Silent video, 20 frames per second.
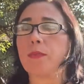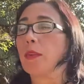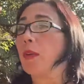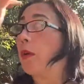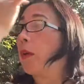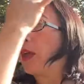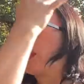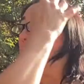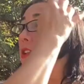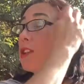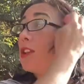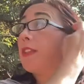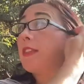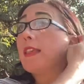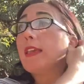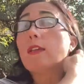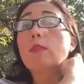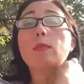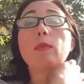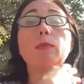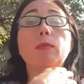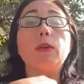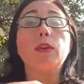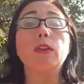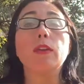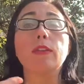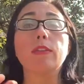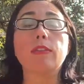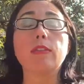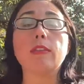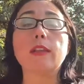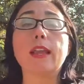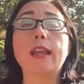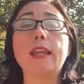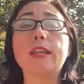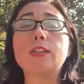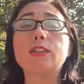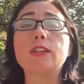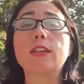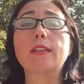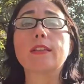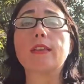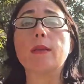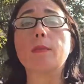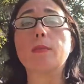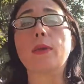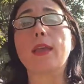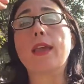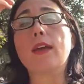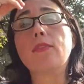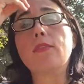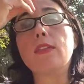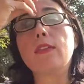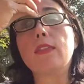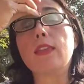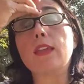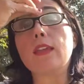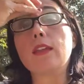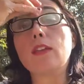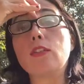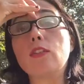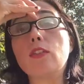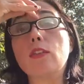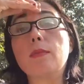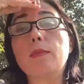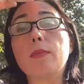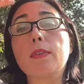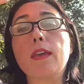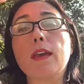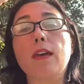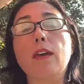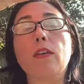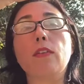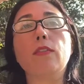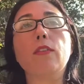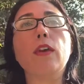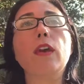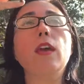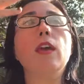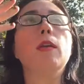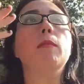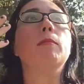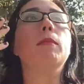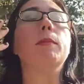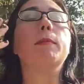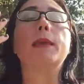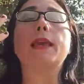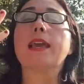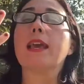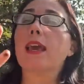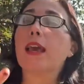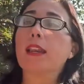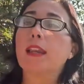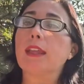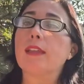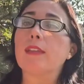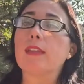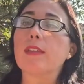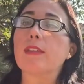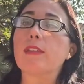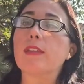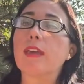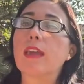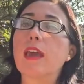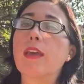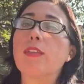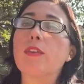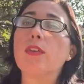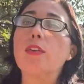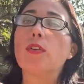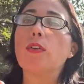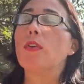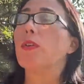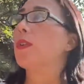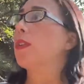Okay, just like we would on stage, except we have to think in terms of maybe cutting this together or